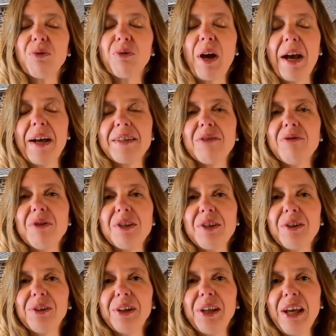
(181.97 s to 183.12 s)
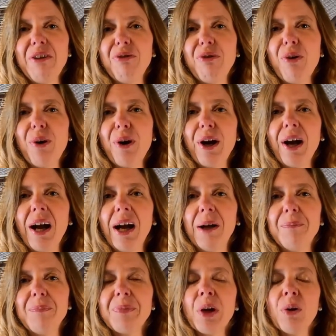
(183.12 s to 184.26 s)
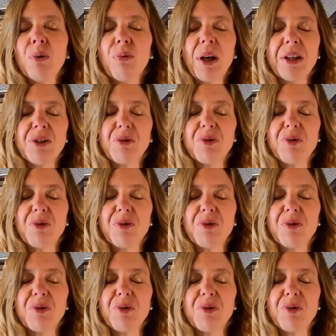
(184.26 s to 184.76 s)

as a facility for rental